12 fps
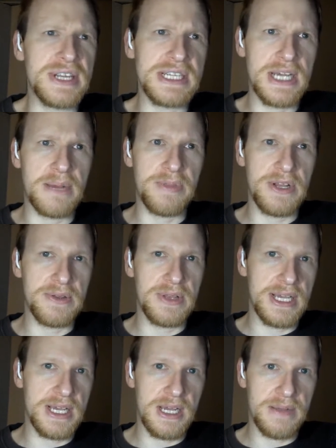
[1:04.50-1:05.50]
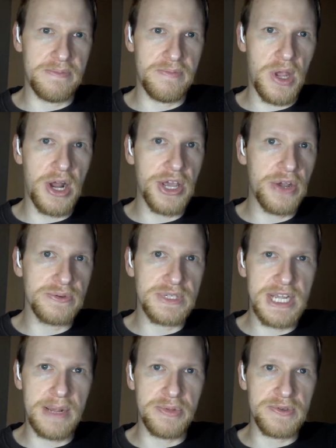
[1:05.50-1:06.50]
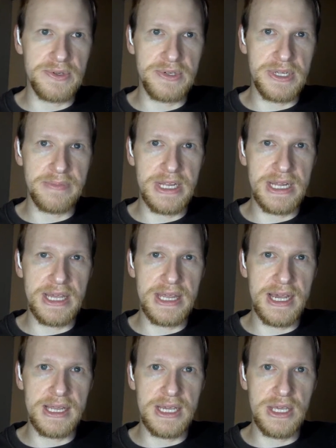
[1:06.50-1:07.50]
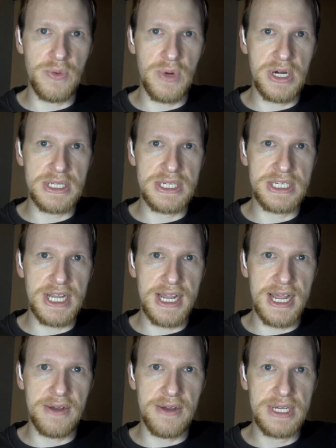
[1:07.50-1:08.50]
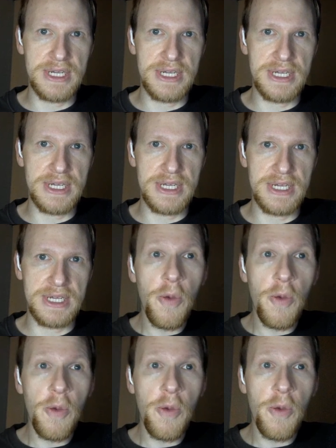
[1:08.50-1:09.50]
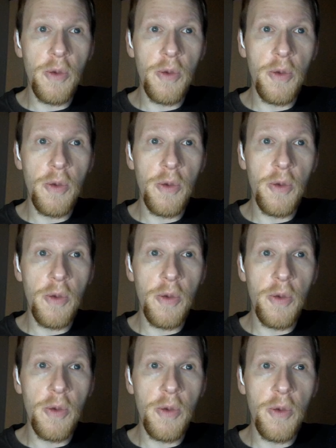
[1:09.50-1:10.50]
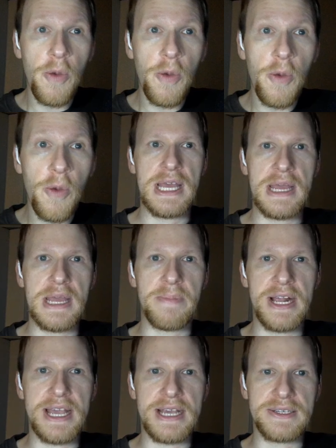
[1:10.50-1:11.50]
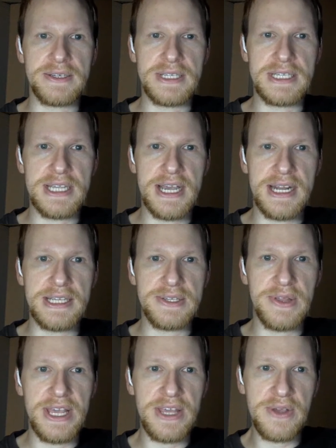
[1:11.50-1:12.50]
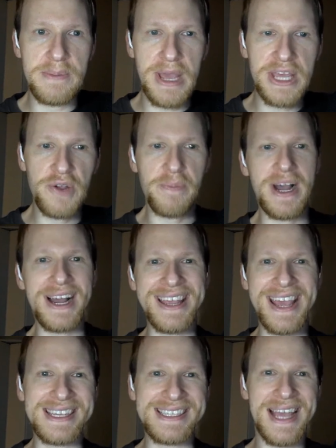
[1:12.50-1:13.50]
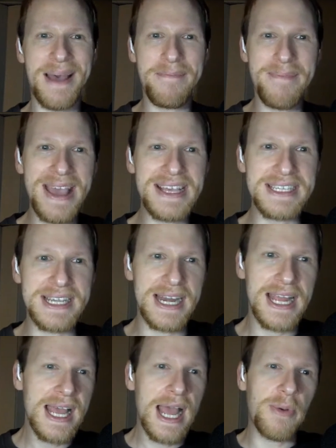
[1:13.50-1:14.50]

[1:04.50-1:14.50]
that you need to upload, like audio samples or something like that that you want us to check out to help us better serve you in Podcaster Society so that you can make your podcast amazing.